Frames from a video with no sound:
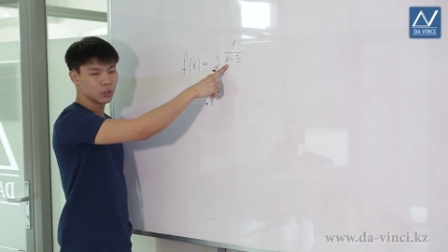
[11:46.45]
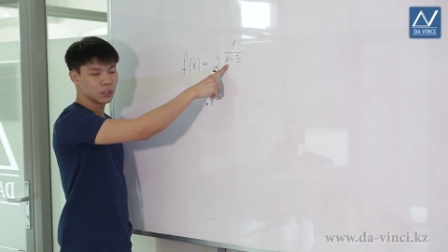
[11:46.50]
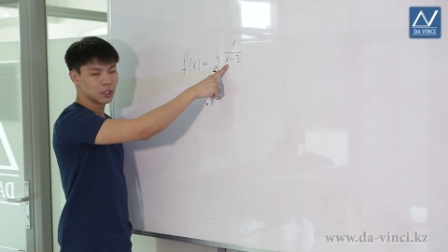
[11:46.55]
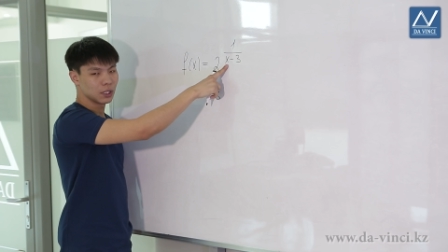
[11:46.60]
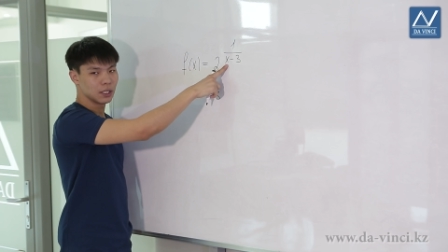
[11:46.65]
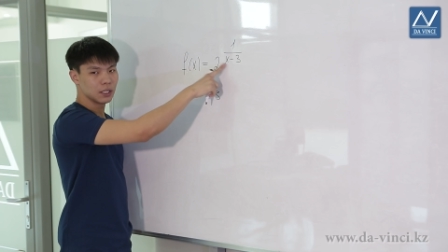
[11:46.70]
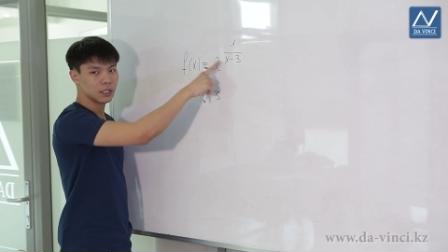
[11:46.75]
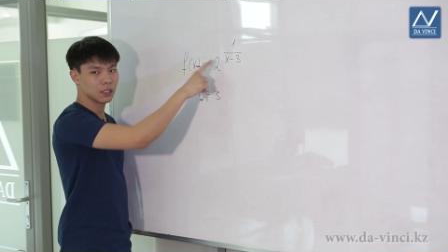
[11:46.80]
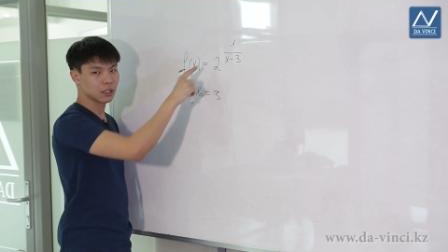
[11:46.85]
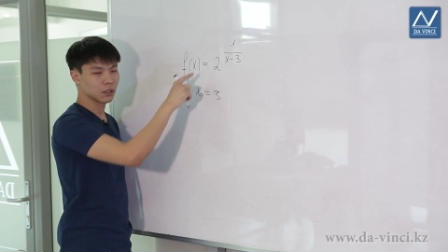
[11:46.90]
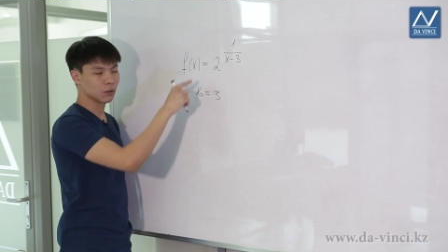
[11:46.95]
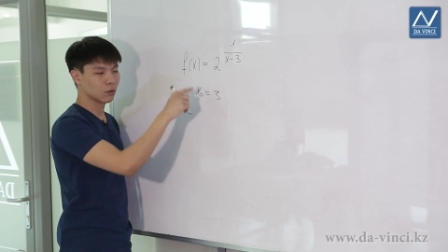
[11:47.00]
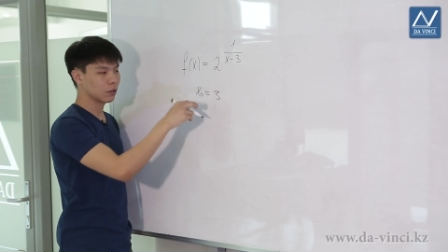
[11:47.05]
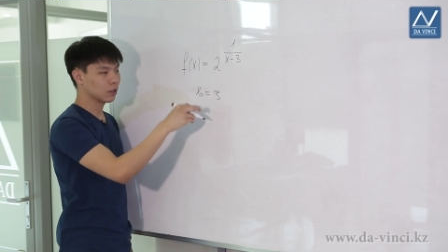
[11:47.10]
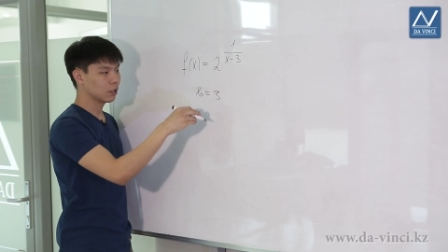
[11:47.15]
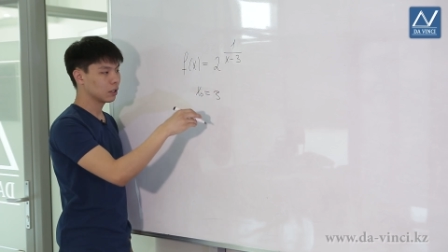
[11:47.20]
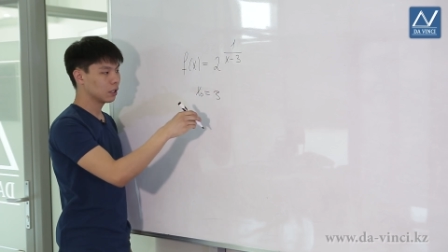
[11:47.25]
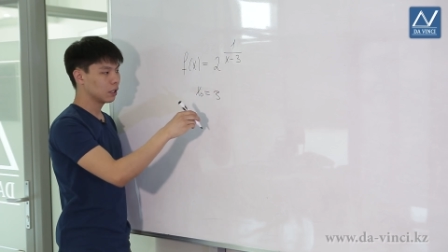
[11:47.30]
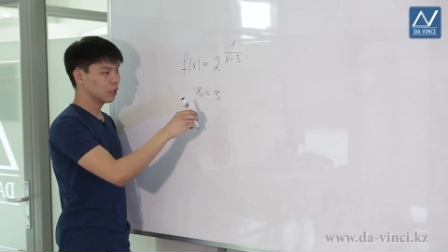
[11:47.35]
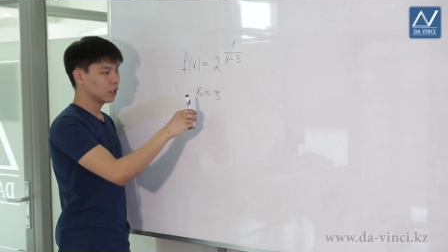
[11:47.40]
There will be
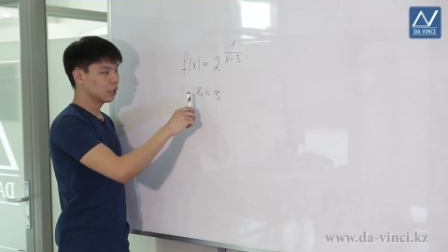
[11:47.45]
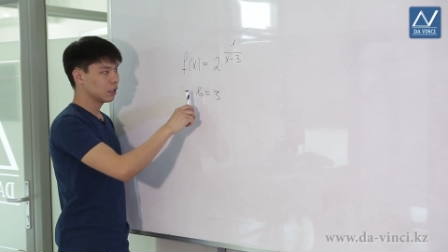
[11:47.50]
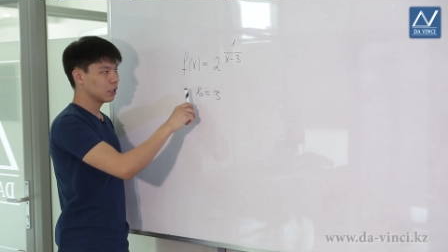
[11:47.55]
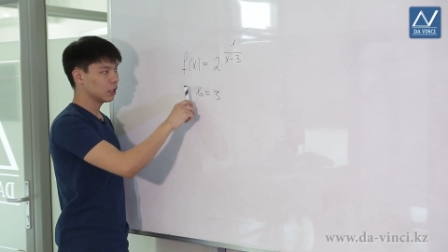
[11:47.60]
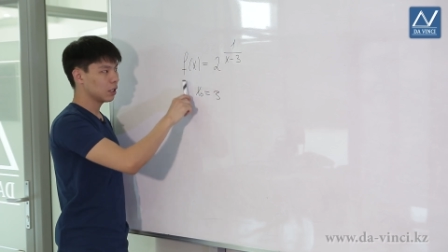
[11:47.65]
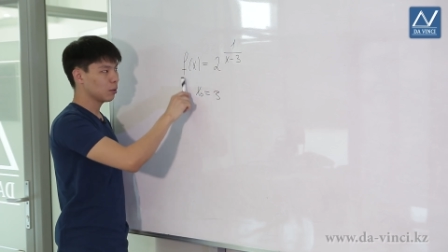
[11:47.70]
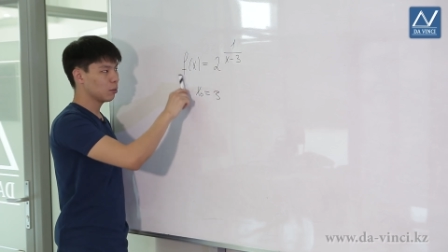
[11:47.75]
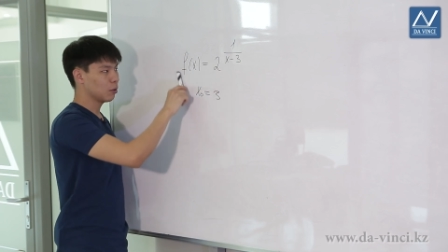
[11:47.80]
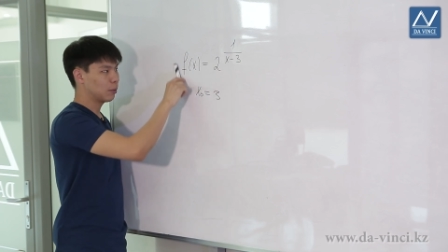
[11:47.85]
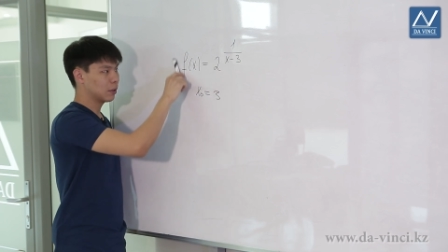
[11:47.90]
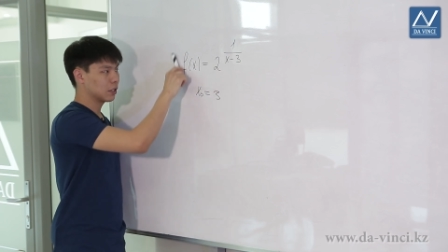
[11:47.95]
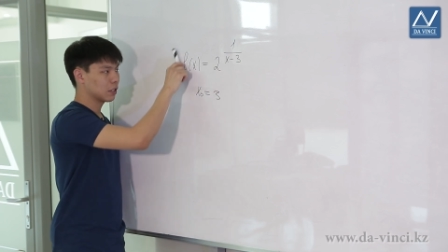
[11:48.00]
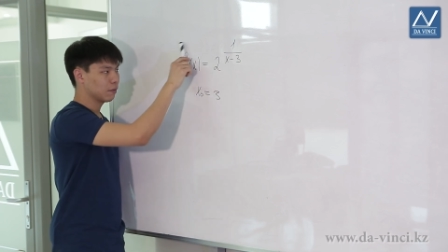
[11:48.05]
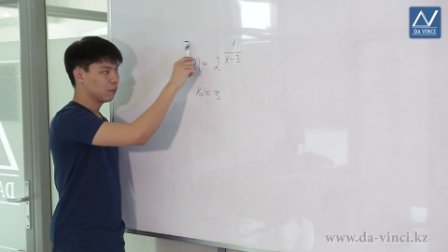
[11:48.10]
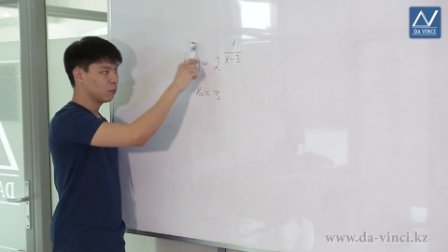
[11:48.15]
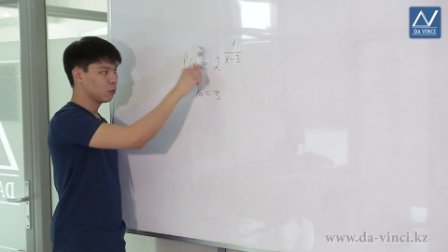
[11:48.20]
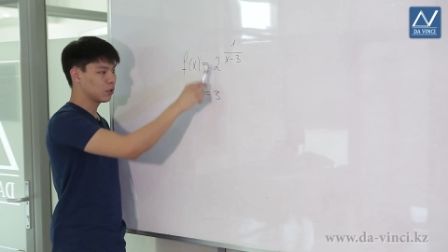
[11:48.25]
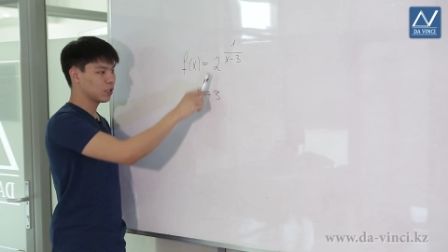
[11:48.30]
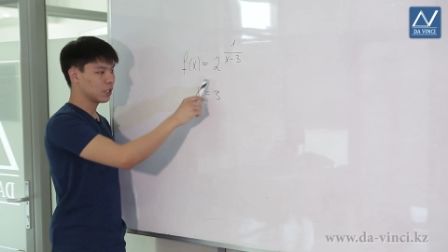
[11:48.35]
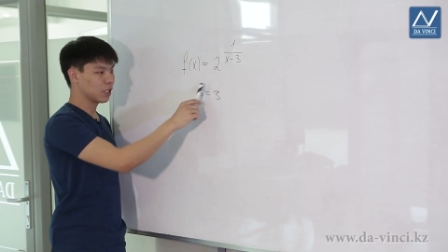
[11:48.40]
division by 0.
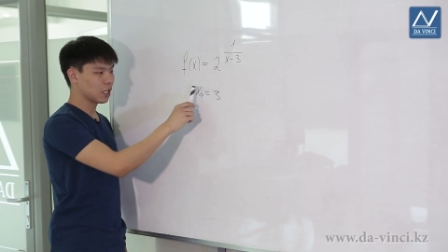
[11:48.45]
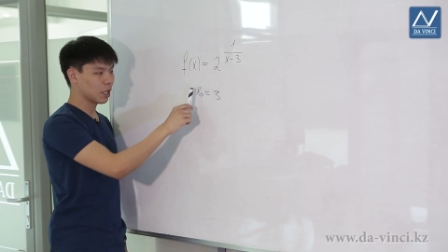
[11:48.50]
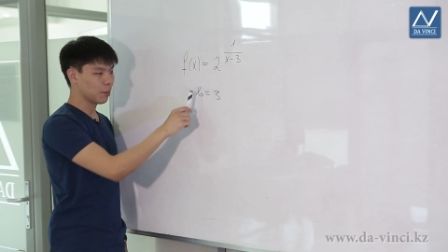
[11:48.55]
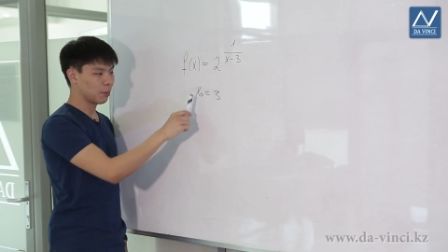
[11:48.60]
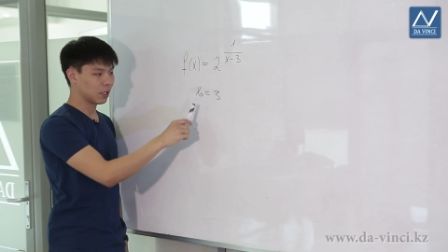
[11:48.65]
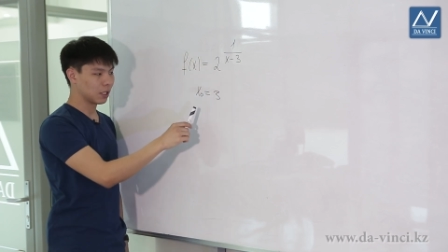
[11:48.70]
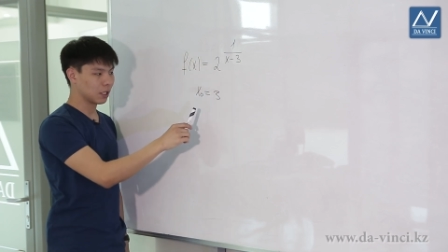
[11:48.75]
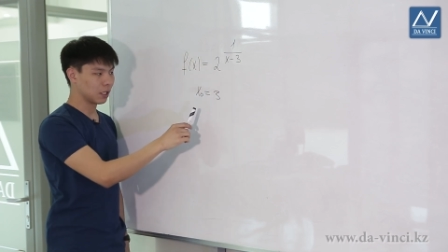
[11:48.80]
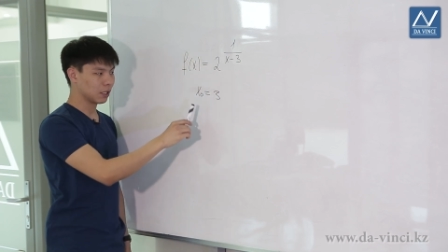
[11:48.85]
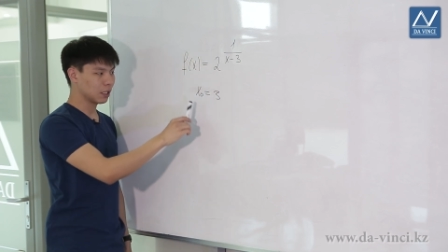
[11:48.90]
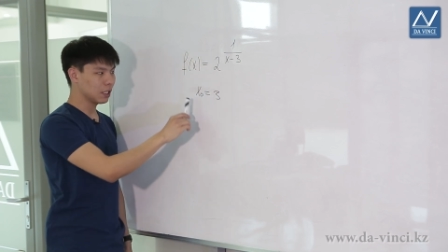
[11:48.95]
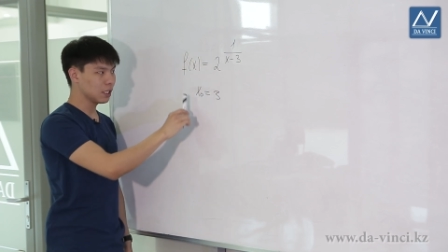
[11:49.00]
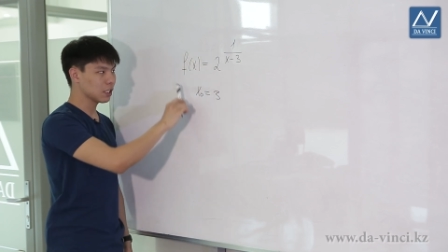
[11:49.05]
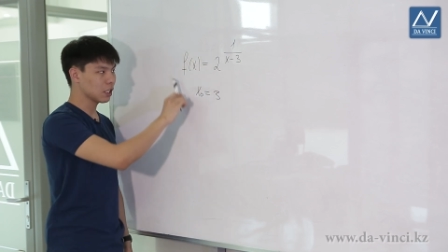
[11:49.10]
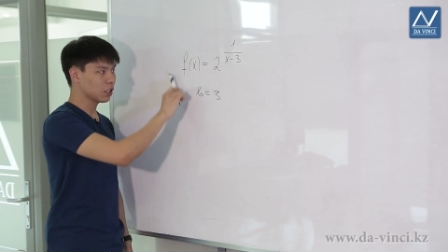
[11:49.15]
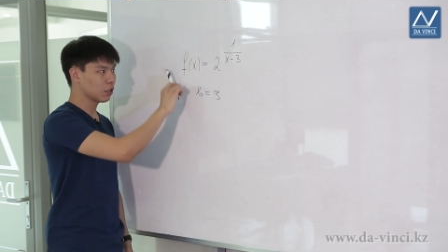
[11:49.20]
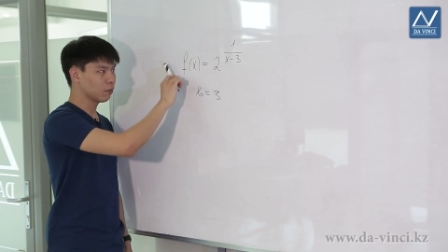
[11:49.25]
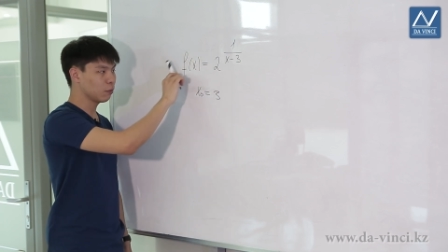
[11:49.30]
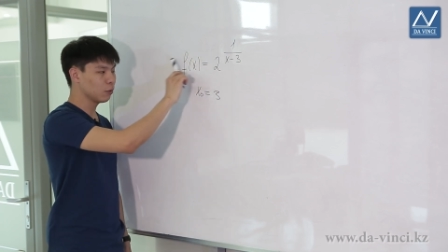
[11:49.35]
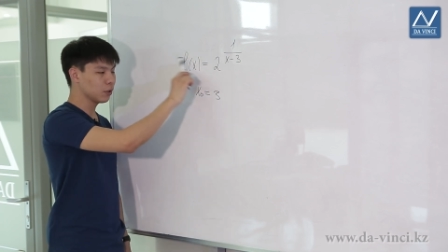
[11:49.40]
The function is
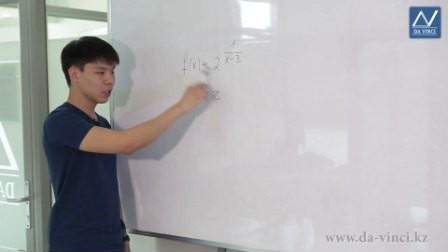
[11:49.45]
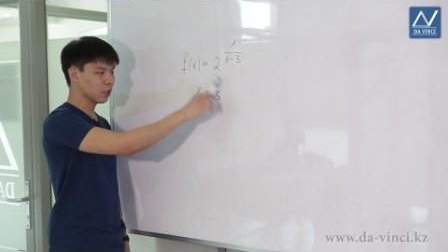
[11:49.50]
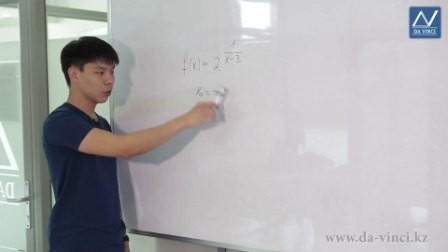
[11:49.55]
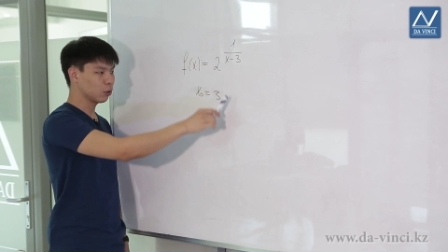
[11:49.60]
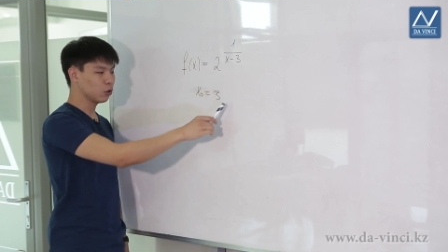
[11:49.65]
undefined and